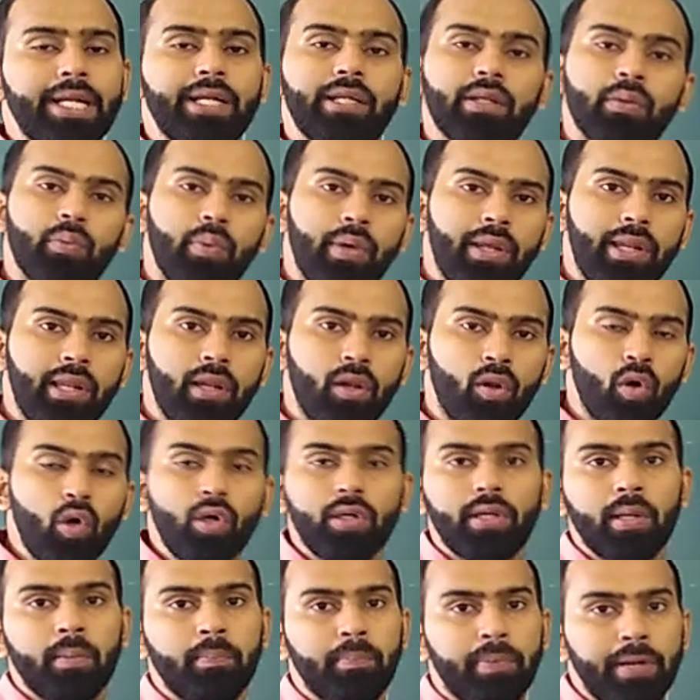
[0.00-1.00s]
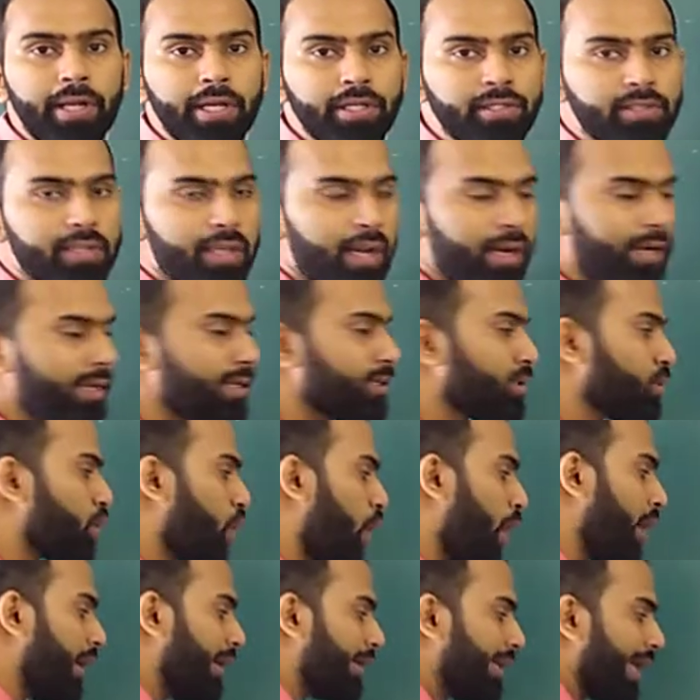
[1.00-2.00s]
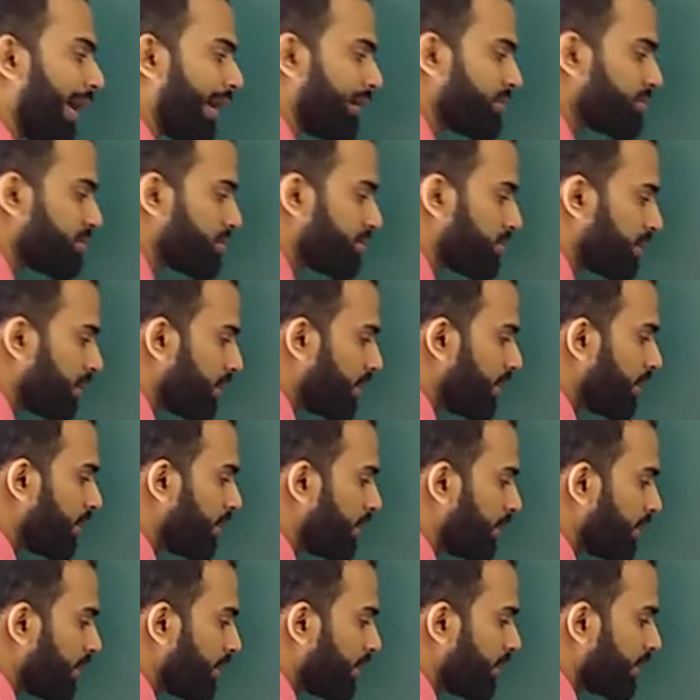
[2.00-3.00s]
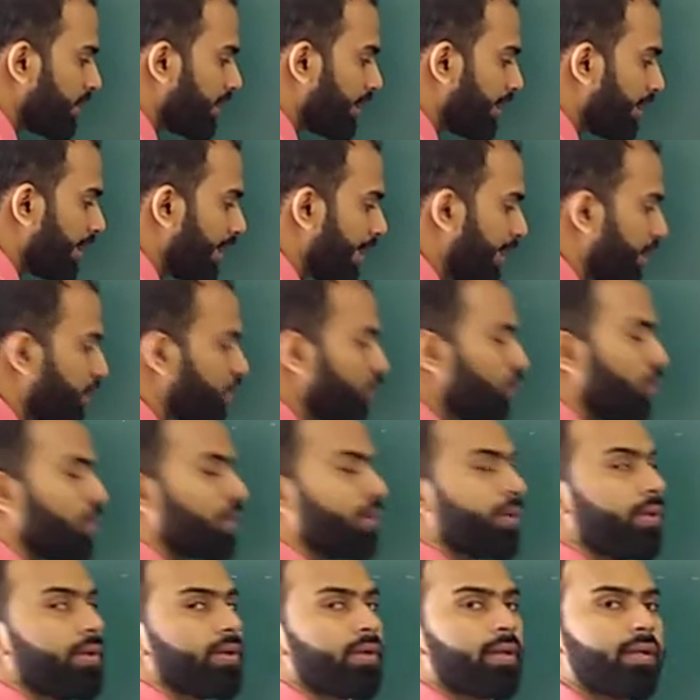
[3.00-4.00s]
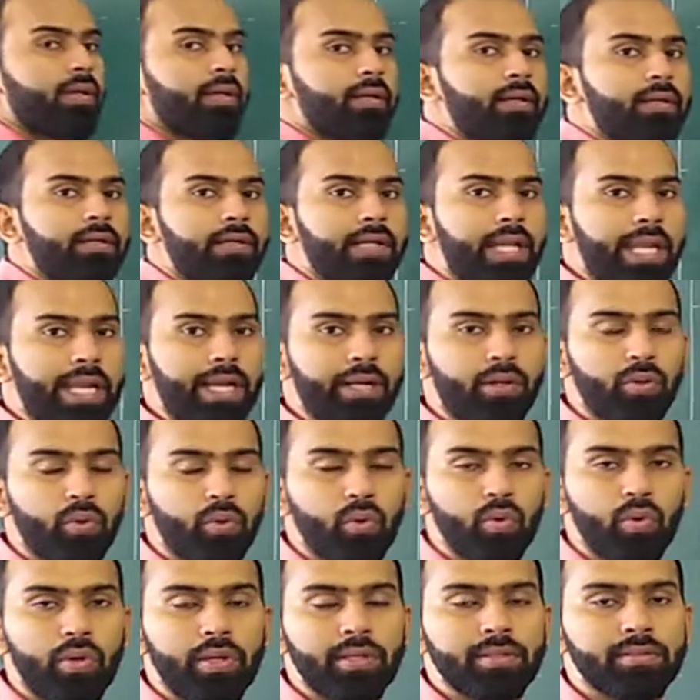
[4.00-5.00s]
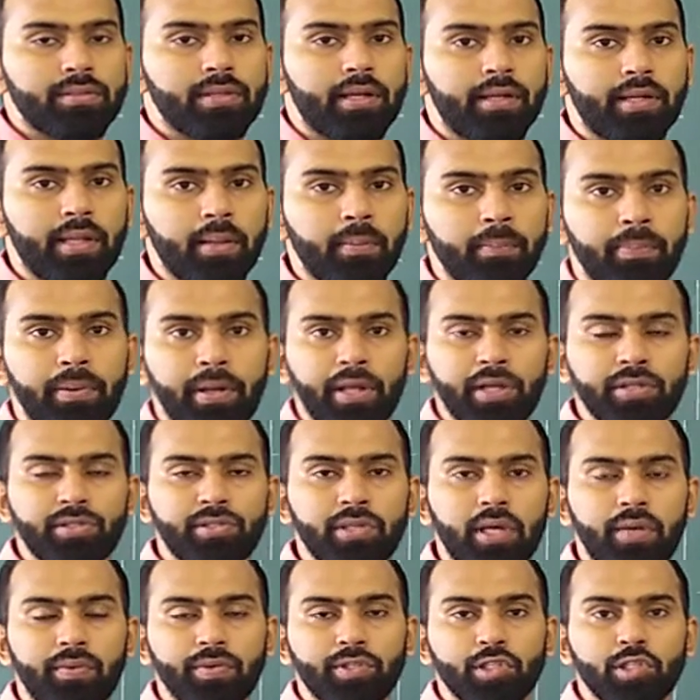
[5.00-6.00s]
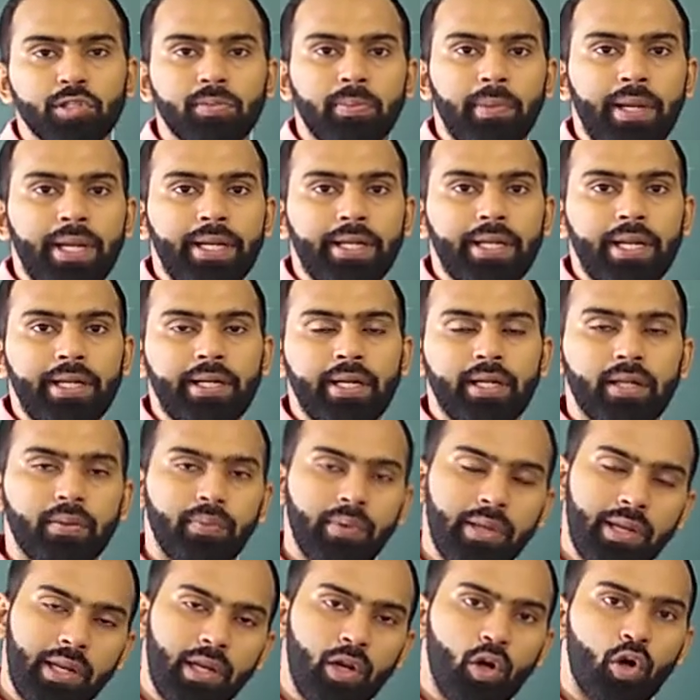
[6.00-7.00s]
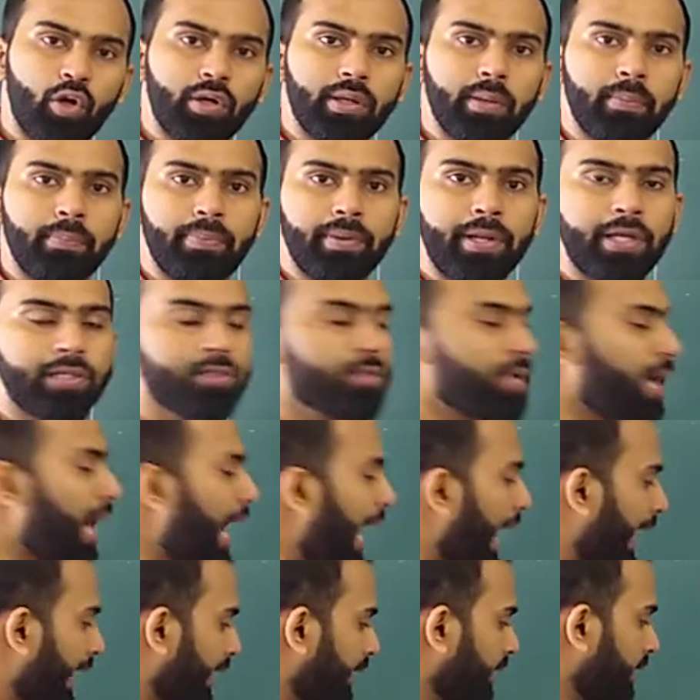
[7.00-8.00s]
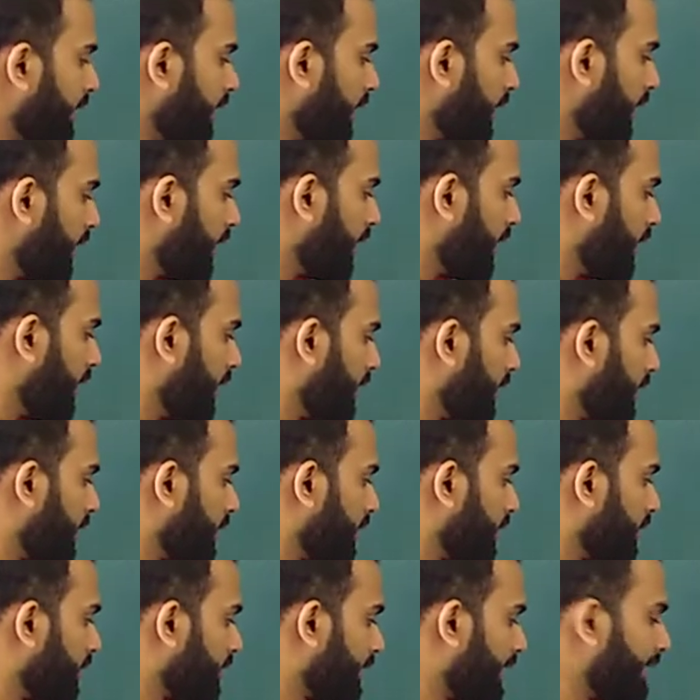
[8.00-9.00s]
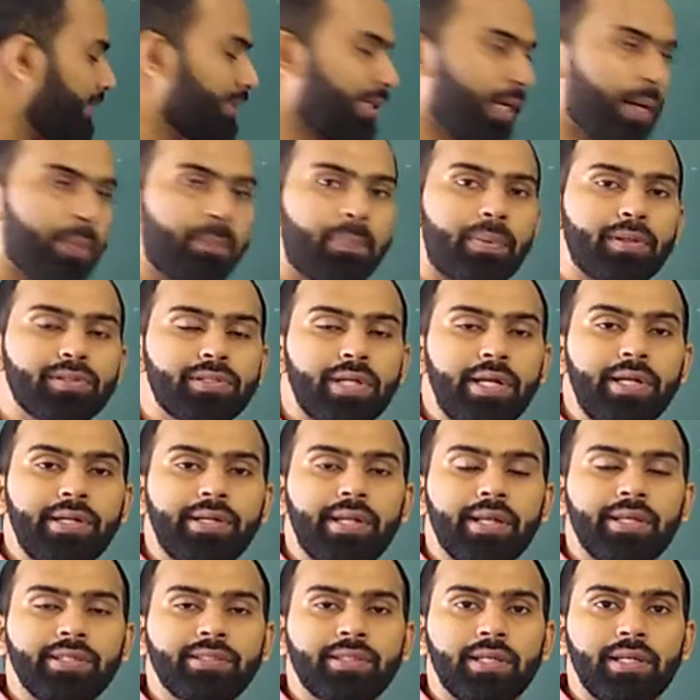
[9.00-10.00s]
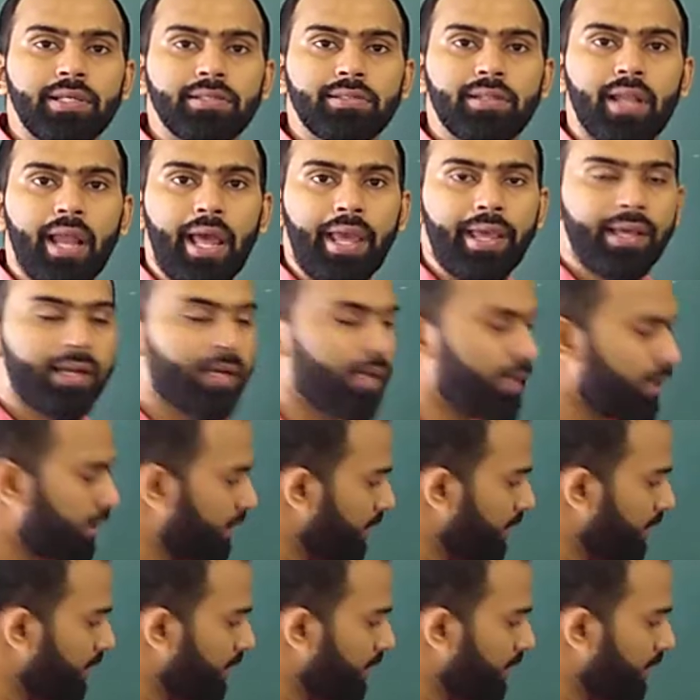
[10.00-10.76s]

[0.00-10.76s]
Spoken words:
at a very low temperature. Let us call it as T2 over here. T2 is the temperature which is maintained at a very low temperature, and this representation is like